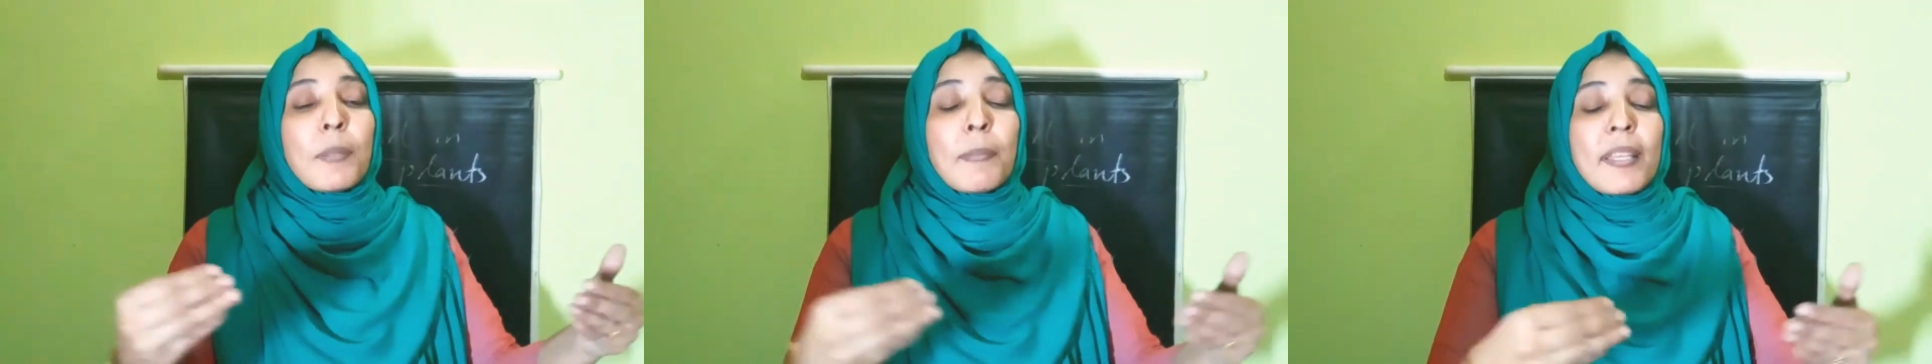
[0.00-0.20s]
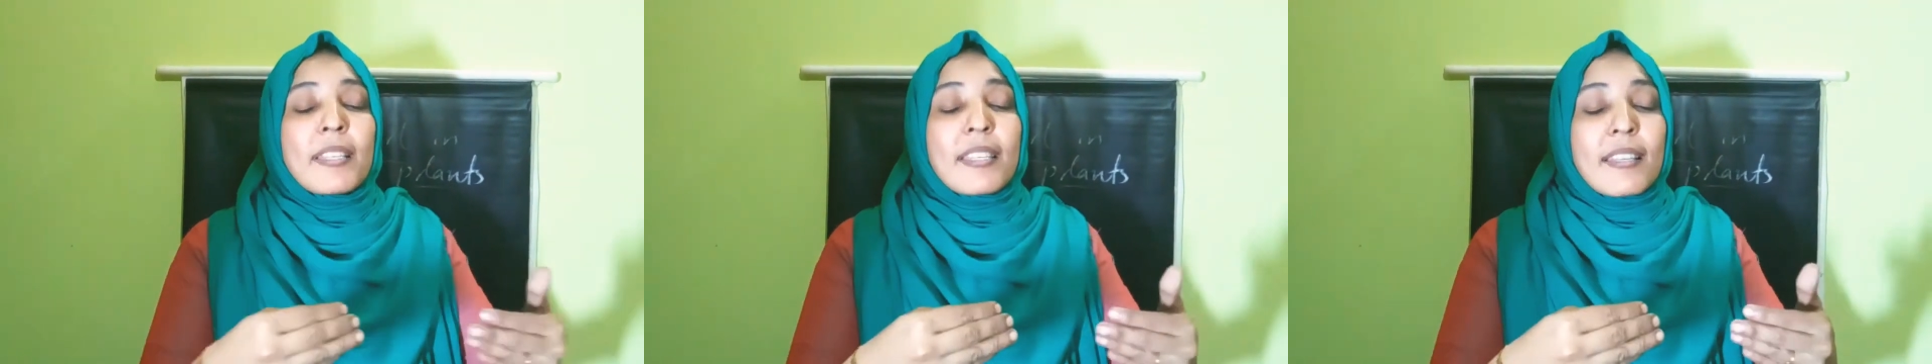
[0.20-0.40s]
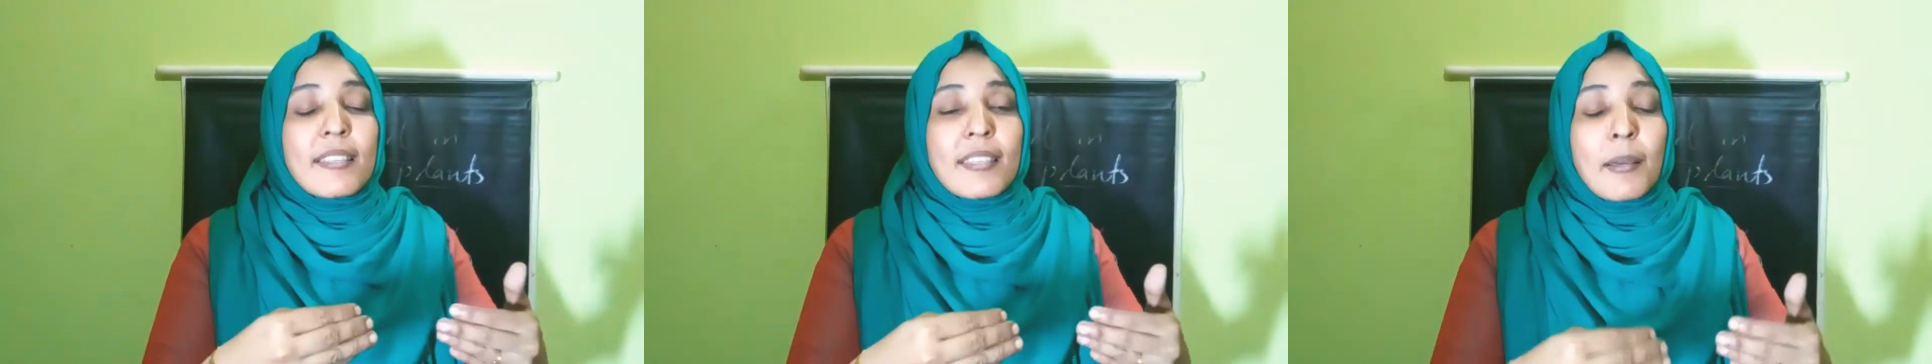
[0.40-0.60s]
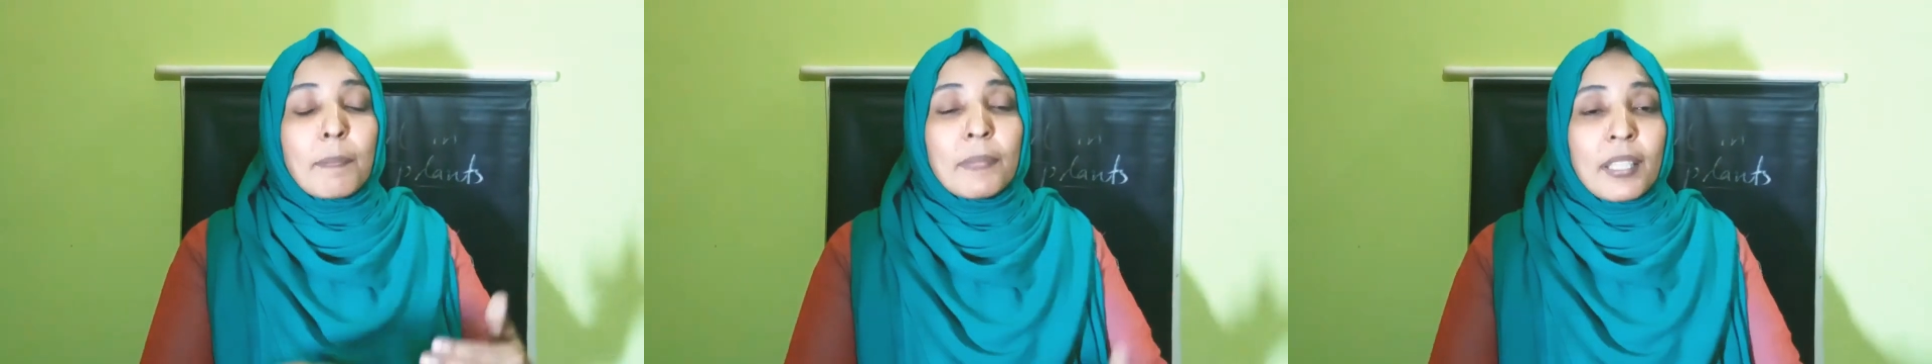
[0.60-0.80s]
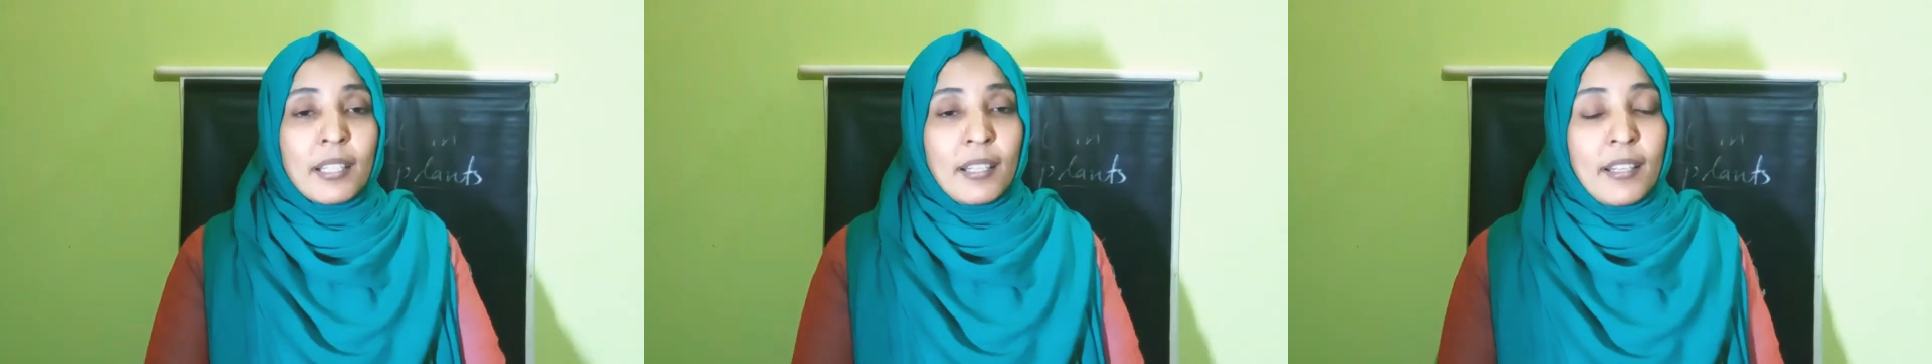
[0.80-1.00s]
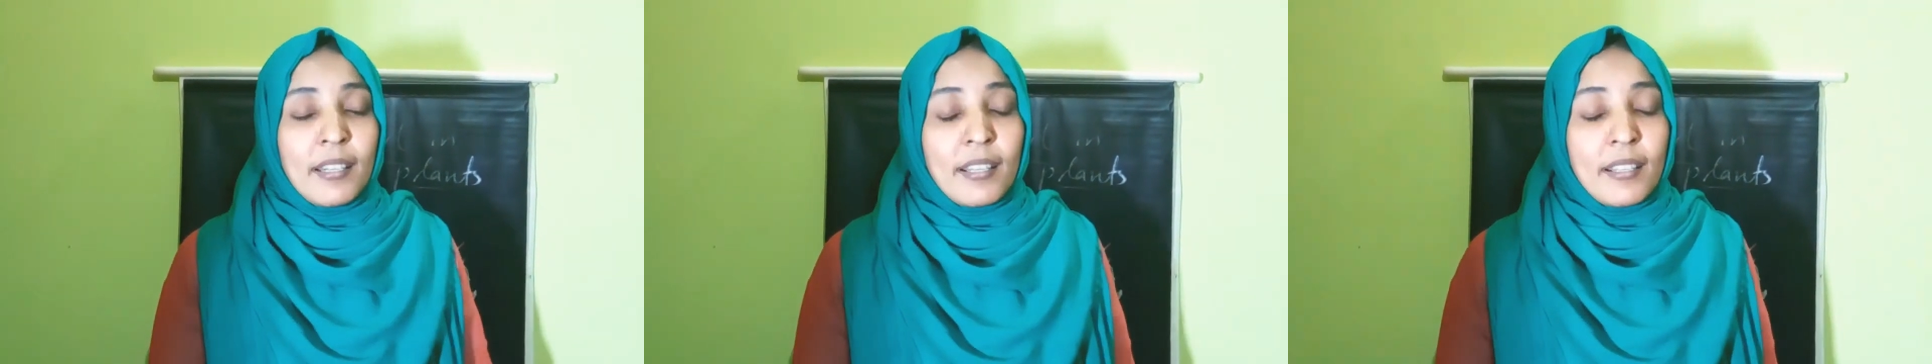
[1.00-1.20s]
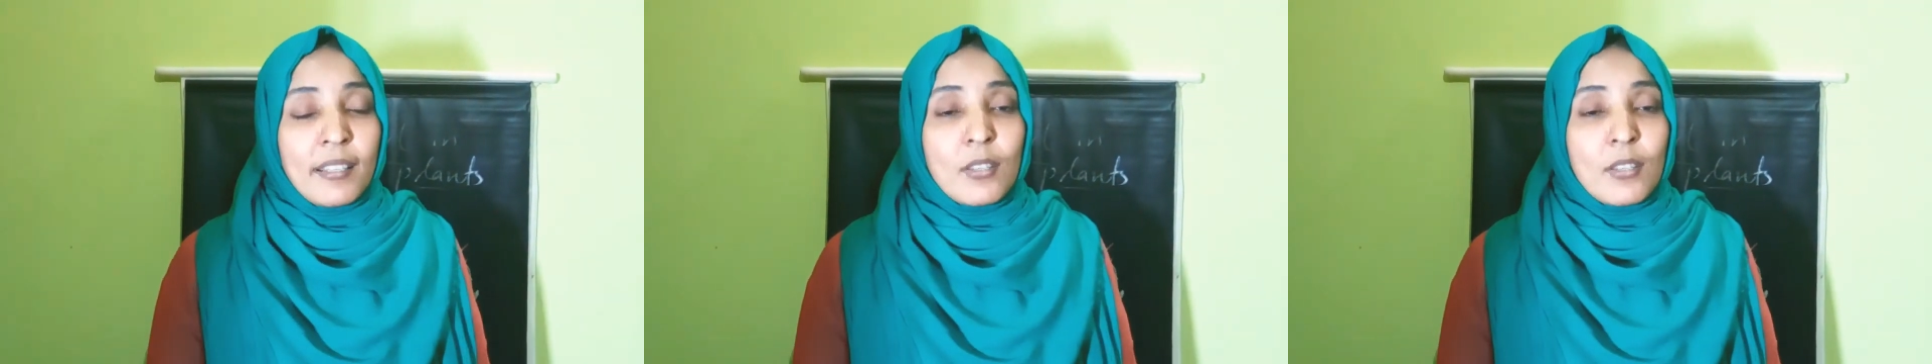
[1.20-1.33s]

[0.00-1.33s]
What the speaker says: may sets up there.